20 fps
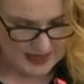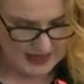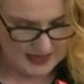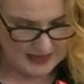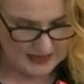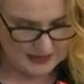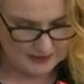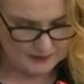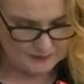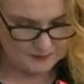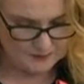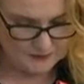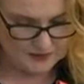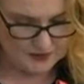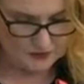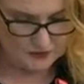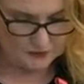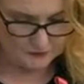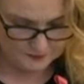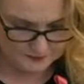Um,
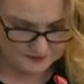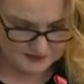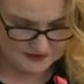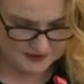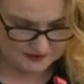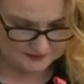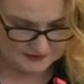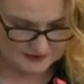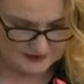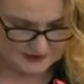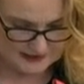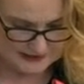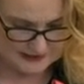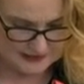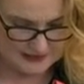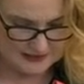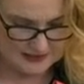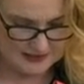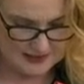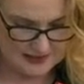government
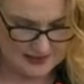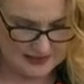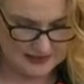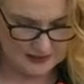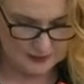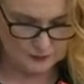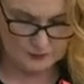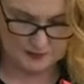obviously uh,